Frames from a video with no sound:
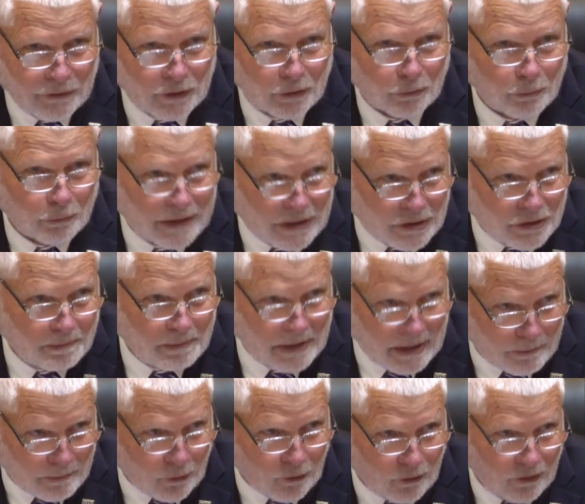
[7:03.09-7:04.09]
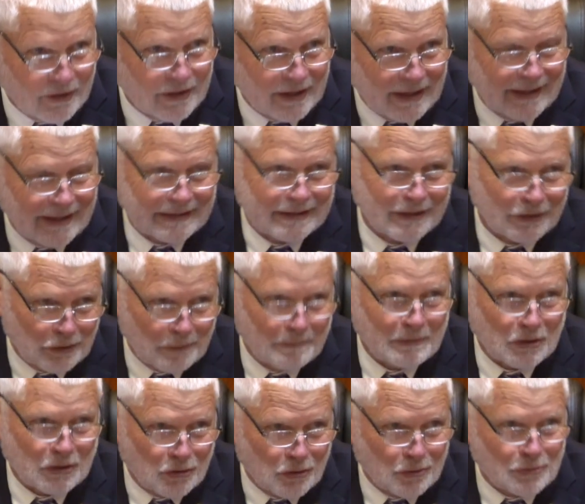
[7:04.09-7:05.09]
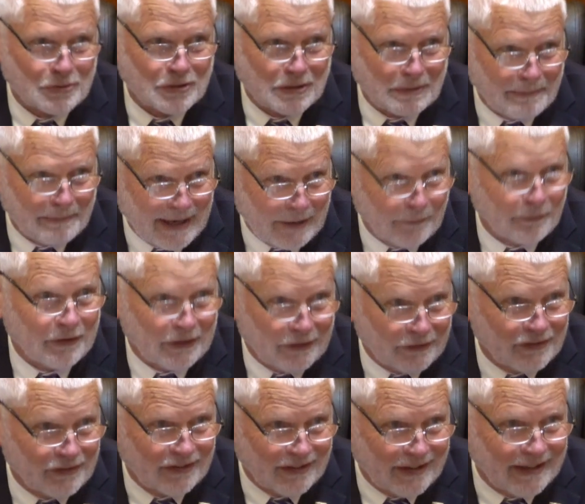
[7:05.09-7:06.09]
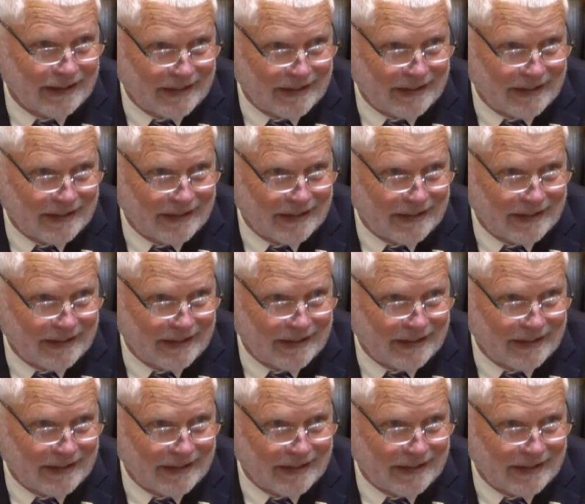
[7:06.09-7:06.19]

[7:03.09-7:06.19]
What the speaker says: to reach people and get them enthused about this.